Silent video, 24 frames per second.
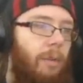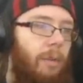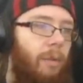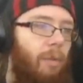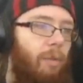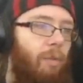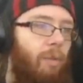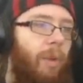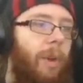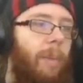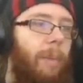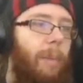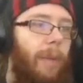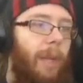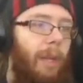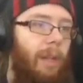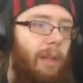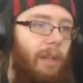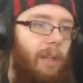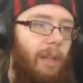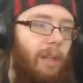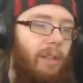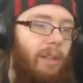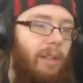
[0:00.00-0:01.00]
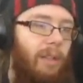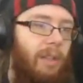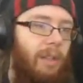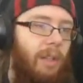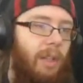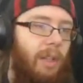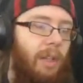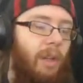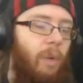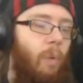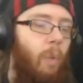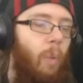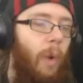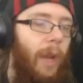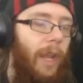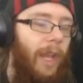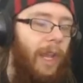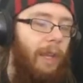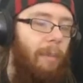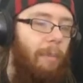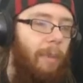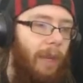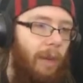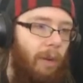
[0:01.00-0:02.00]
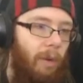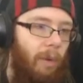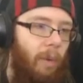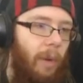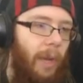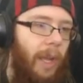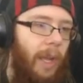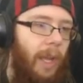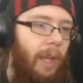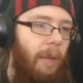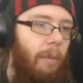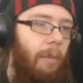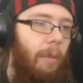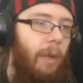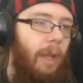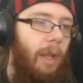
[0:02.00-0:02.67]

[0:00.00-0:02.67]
rebuild it in a way better way,